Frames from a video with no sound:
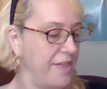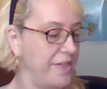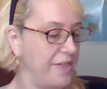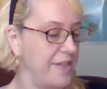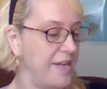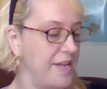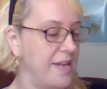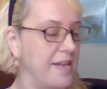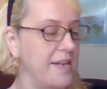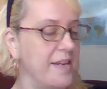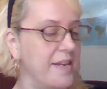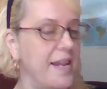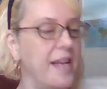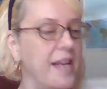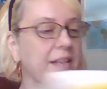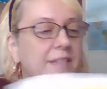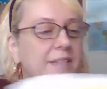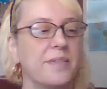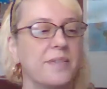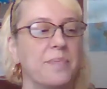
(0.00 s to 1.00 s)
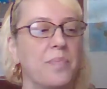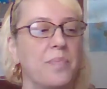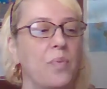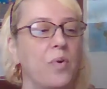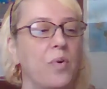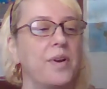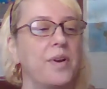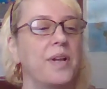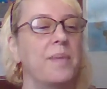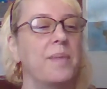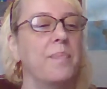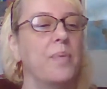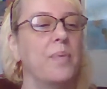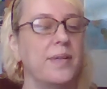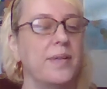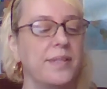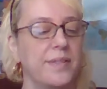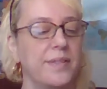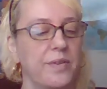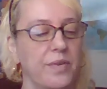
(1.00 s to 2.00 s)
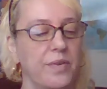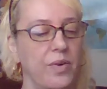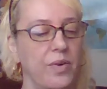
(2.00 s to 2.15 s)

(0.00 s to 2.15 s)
The next morning, boys and